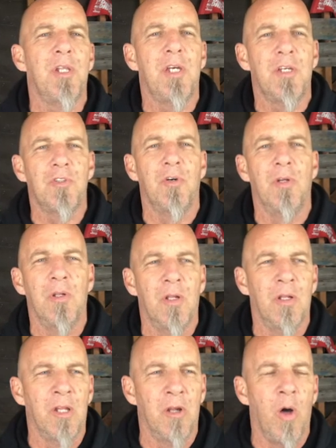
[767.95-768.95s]
I think that's a
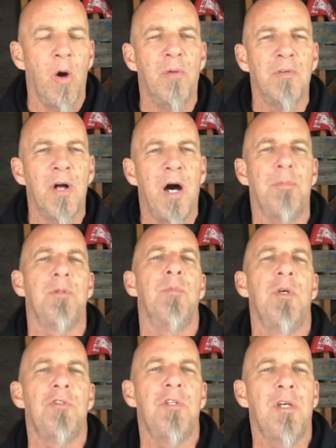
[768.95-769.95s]
little over
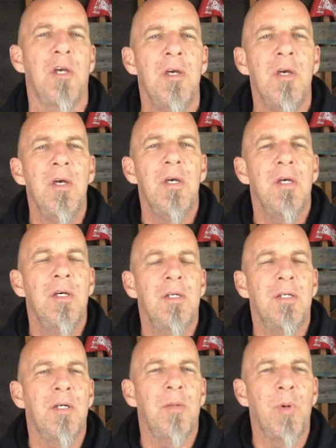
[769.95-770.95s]
optimistic,
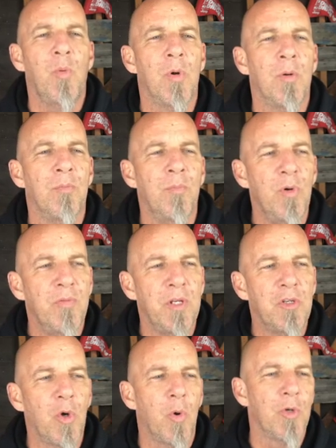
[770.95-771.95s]
but we're
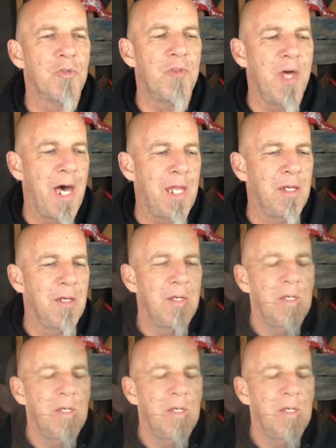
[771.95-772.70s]
moving towards that.